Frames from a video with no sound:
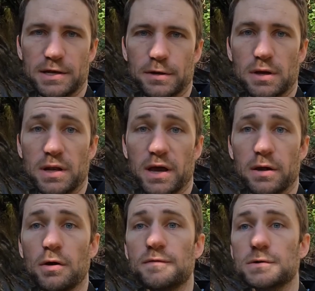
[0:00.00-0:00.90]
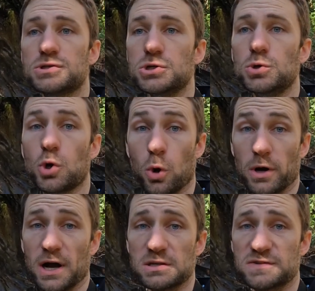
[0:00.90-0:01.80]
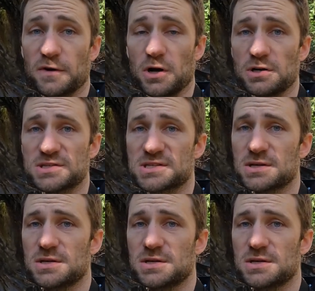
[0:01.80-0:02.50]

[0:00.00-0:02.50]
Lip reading: of here and head over to Courthouse Falls.